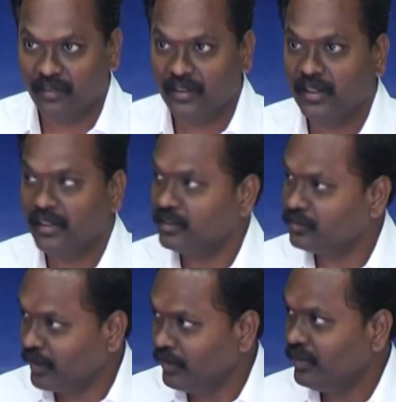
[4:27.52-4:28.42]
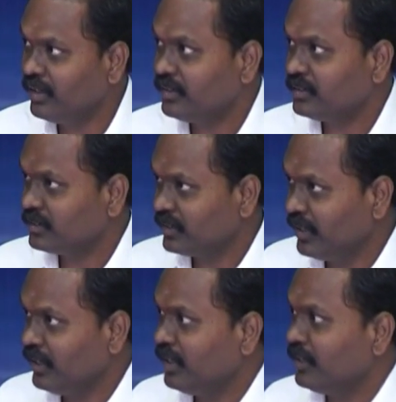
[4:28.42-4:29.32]
Whether it is 5 years,
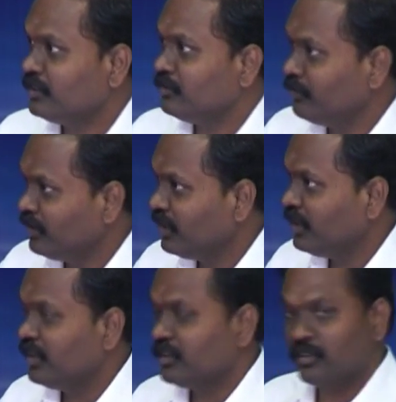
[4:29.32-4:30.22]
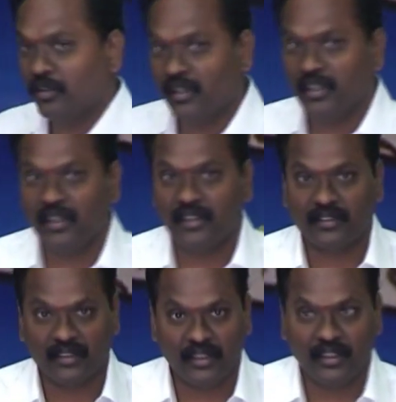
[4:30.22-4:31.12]
10 years, 15 years, 20
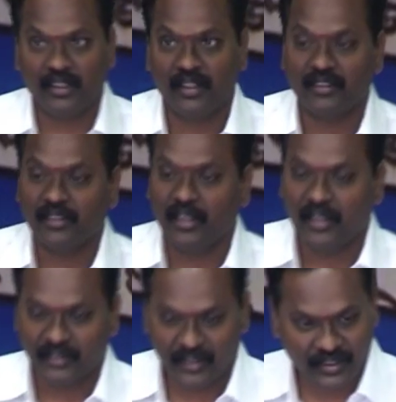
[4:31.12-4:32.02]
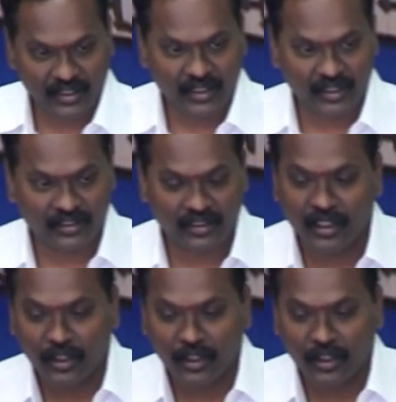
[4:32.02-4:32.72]
years, 30 years, 60 years.